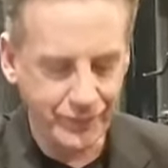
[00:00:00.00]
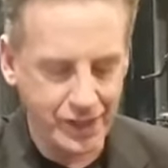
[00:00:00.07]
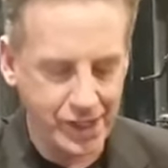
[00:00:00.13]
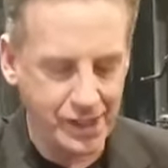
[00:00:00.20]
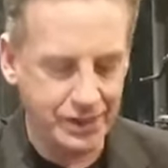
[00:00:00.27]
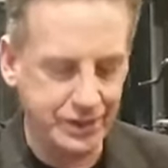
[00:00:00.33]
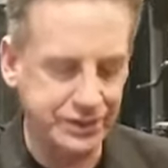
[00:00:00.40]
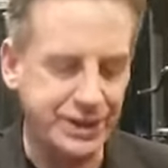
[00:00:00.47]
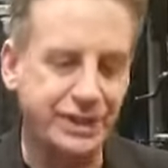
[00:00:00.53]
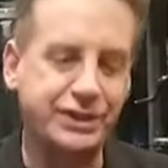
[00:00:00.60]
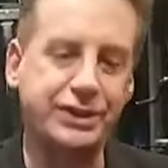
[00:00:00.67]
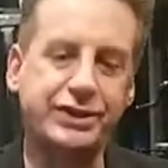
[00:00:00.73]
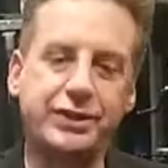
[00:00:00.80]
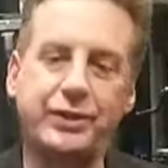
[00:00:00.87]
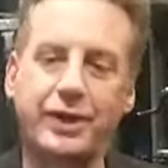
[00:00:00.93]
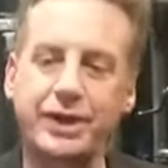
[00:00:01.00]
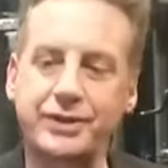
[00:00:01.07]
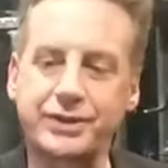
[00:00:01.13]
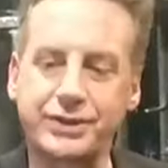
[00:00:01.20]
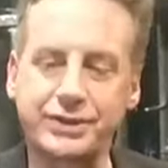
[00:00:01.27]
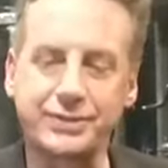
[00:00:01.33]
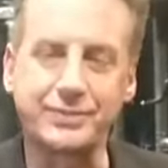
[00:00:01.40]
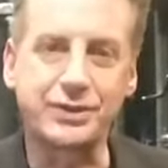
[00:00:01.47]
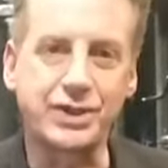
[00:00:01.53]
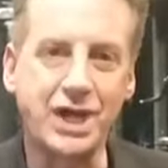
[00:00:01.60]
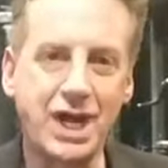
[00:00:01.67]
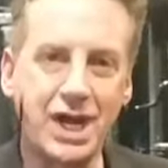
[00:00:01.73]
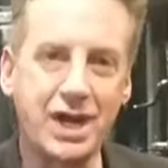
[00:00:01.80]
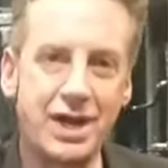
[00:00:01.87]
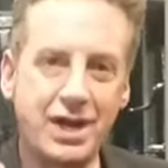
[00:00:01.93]
It's actually two audio systems.
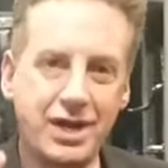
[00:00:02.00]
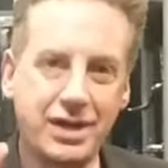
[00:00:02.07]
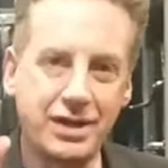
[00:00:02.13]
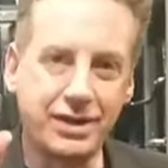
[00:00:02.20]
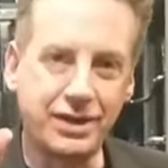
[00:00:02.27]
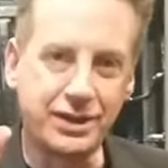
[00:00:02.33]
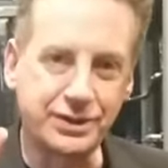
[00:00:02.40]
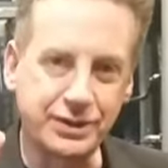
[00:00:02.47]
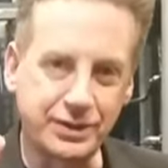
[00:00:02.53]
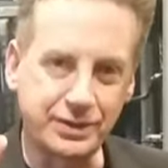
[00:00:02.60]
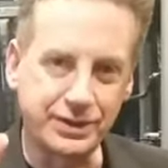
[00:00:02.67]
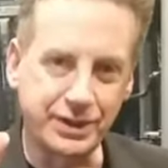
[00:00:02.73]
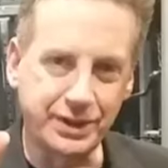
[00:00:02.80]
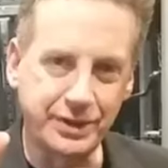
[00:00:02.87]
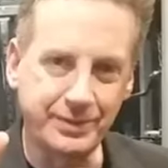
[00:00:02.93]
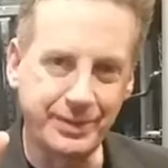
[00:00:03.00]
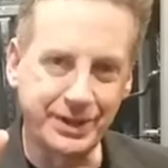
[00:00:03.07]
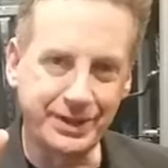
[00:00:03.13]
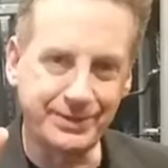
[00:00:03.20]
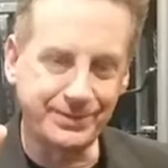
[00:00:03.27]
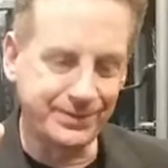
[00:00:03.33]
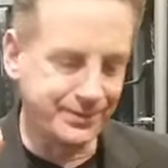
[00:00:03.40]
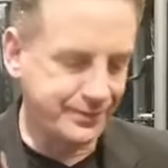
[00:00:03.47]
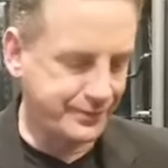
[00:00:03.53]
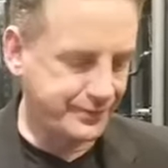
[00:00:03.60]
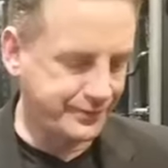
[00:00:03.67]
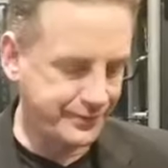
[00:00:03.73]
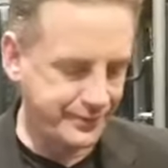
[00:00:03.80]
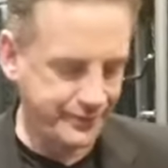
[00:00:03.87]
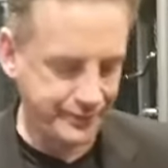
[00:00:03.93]
This goes on your belt,
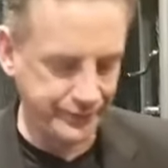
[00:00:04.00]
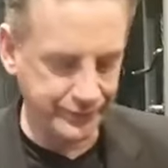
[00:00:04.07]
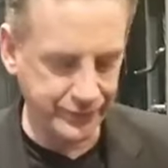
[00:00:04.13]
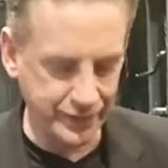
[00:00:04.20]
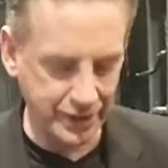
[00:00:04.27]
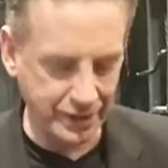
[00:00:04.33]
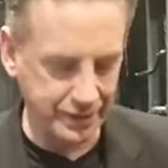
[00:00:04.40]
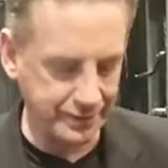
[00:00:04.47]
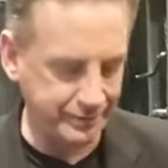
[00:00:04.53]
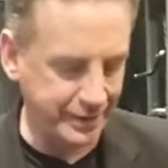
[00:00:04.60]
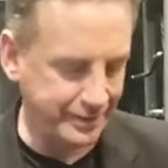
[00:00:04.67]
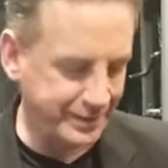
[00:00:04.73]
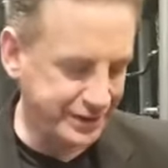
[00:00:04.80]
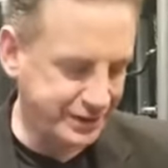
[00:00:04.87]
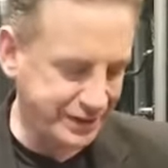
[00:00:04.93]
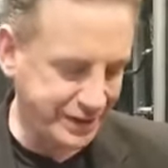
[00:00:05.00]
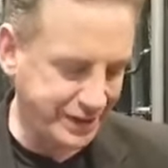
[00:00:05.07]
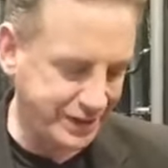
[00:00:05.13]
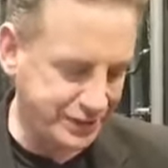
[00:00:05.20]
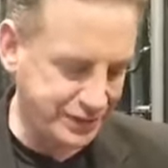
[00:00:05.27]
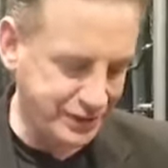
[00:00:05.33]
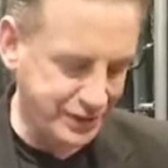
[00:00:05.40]
made by Sennheiser